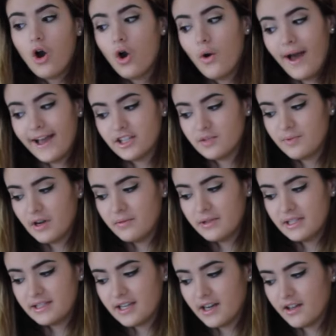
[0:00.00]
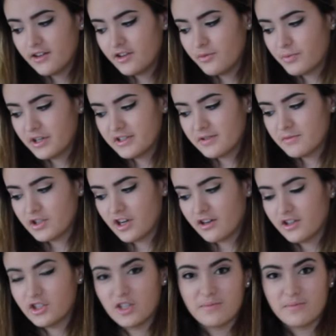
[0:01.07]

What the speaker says: Oh, I should probably tell her to bring some chocolate